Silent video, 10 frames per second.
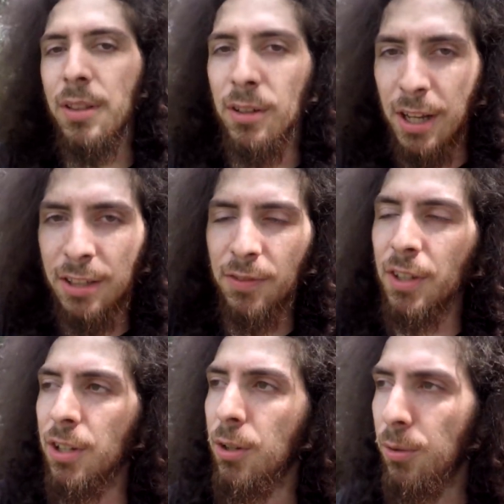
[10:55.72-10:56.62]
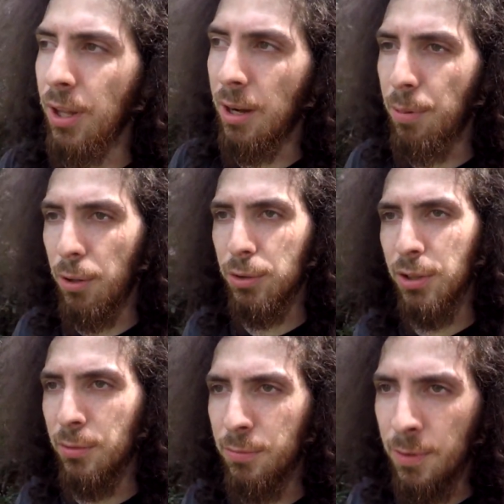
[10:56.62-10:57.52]
the last video that I
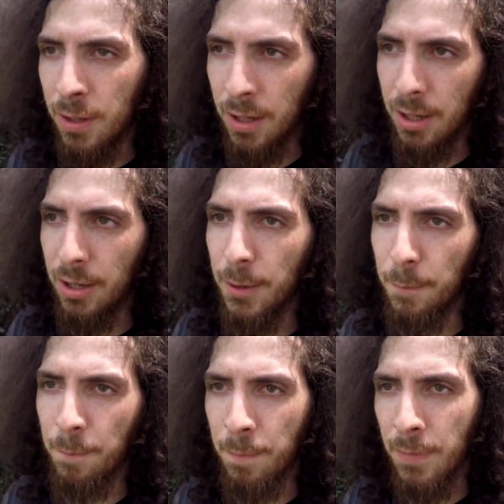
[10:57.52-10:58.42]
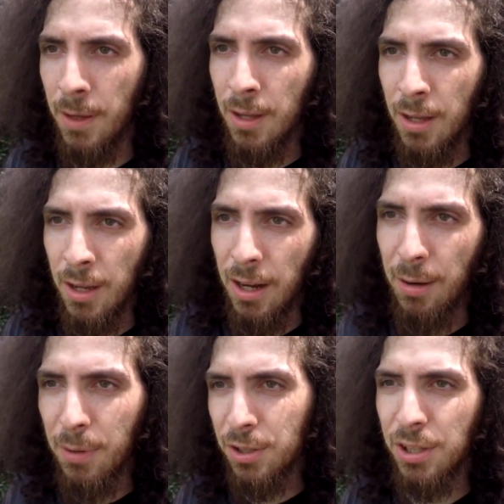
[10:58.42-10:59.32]
posted, I
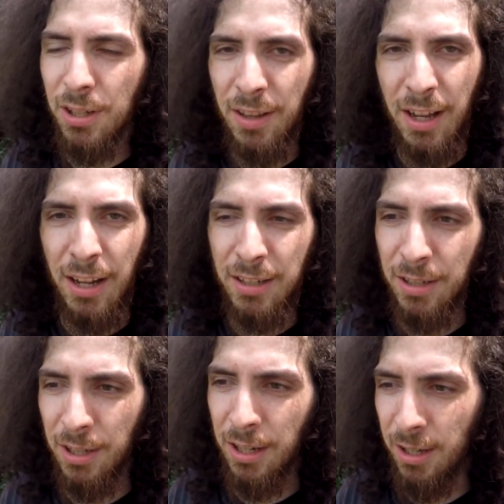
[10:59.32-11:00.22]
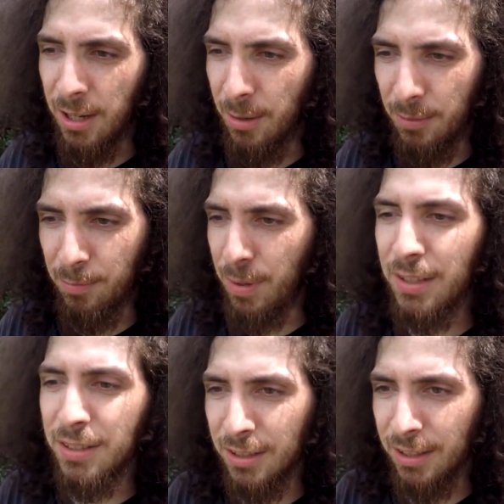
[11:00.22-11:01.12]
mentioned that
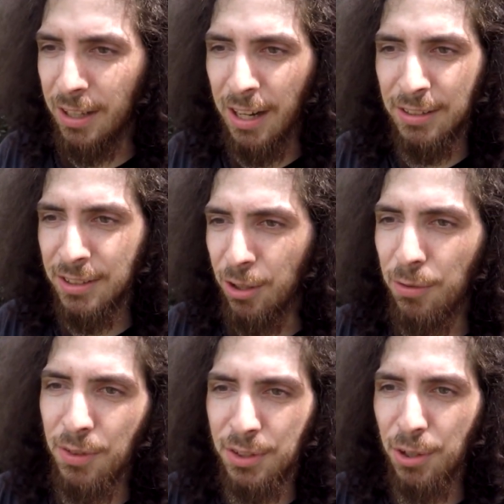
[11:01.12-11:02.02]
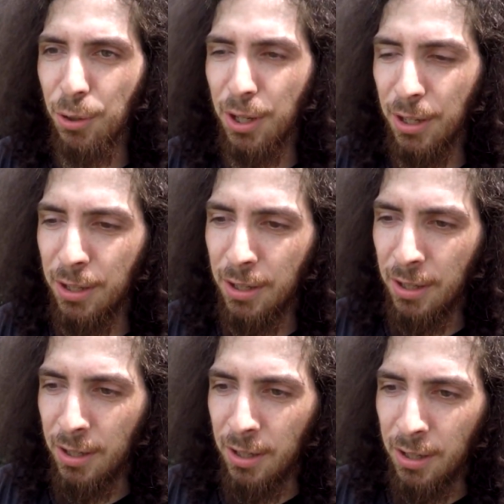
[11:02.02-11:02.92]
basically I'd solved the starting
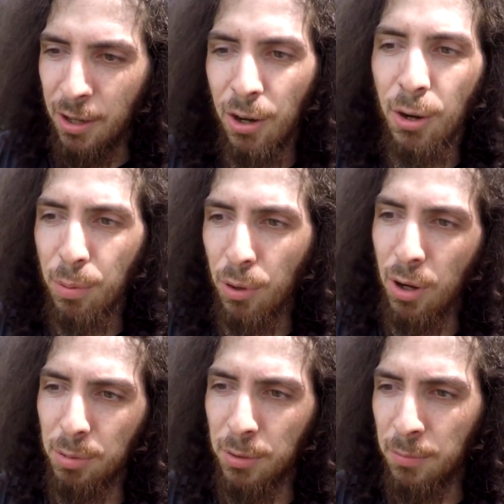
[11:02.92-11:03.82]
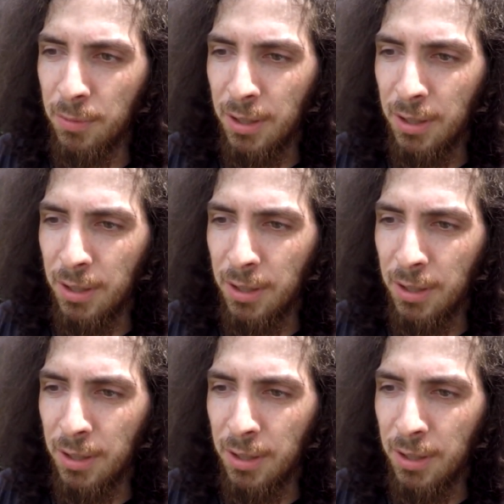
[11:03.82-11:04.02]
car problem,